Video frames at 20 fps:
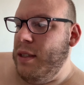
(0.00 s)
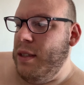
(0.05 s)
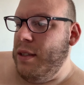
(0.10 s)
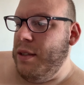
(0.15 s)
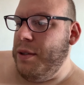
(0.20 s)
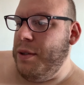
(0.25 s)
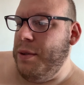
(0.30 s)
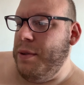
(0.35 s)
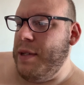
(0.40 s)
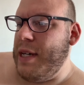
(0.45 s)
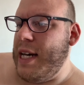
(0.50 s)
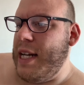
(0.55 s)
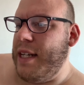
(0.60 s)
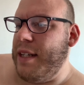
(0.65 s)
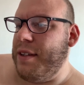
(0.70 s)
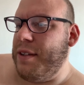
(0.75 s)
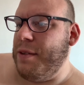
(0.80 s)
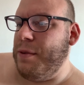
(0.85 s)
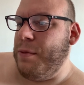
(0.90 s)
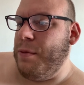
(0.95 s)
Who had
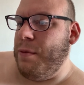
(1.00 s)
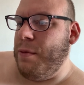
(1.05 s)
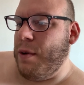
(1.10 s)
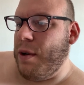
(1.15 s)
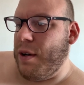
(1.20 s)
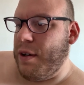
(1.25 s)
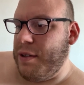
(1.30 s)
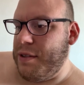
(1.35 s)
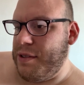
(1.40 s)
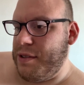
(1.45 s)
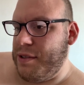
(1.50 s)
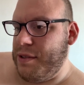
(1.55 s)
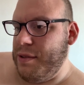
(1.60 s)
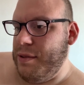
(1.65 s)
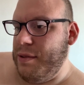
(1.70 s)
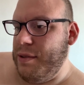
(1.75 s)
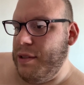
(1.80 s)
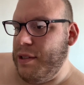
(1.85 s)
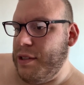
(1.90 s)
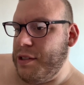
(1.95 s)
it the worst
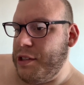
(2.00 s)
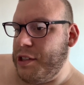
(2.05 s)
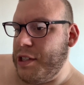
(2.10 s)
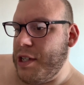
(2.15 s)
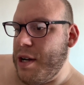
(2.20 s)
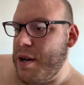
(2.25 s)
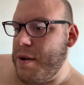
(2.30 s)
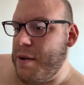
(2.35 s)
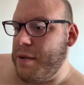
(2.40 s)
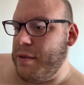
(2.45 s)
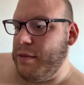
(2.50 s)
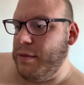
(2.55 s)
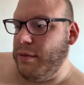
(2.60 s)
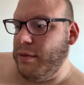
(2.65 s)
on the show?